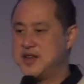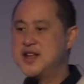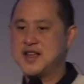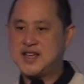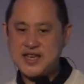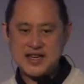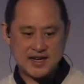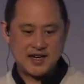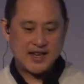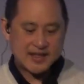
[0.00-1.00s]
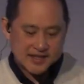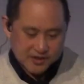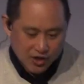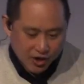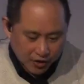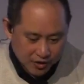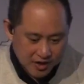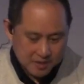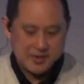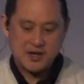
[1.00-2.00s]
He can let it go
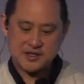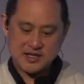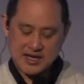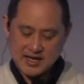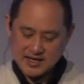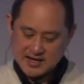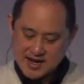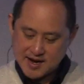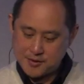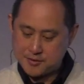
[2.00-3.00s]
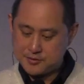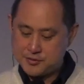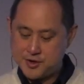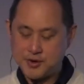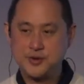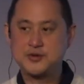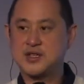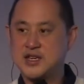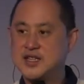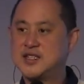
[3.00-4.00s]
because he now knows
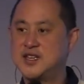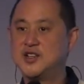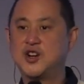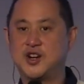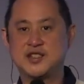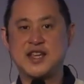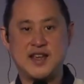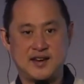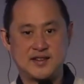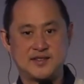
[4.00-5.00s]
it's in God's hands,